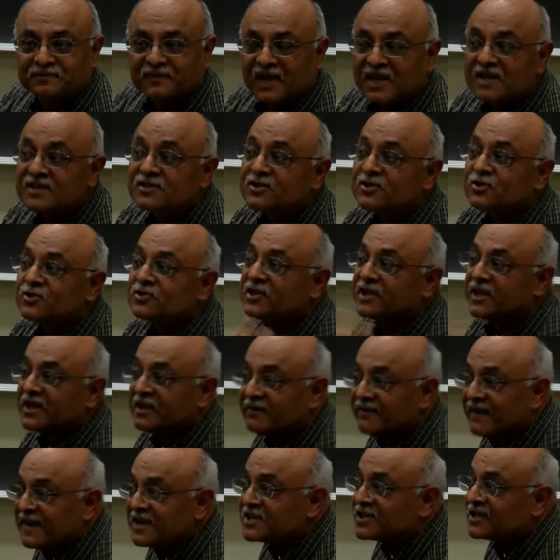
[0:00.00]
Institutional
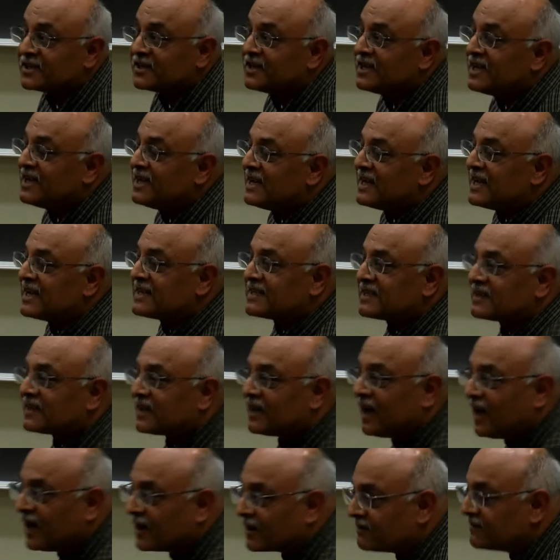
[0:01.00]
innovation is at the
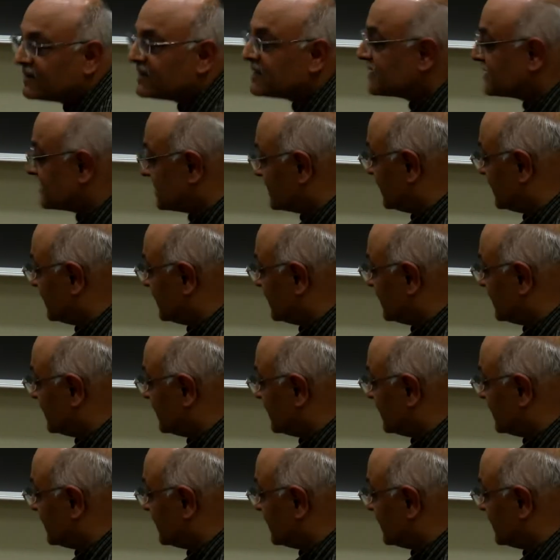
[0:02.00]
heart of this,